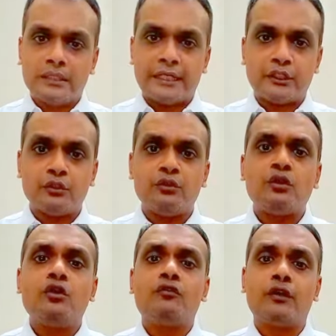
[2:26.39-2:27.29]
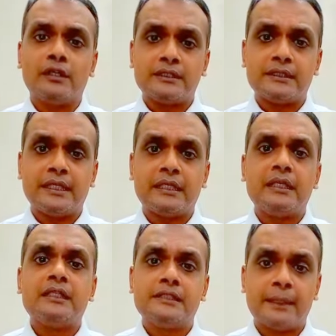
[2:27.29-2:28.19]
Thank you for
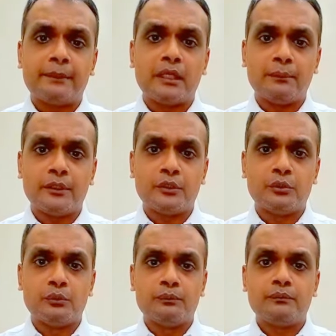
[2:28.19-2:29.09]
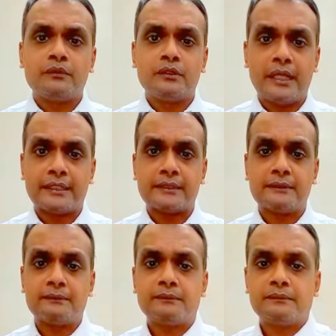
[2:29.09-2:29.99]
listening chapter number 2.
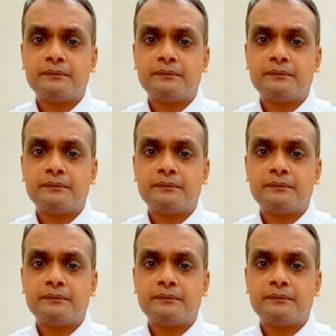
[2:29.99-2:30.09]
Thanks.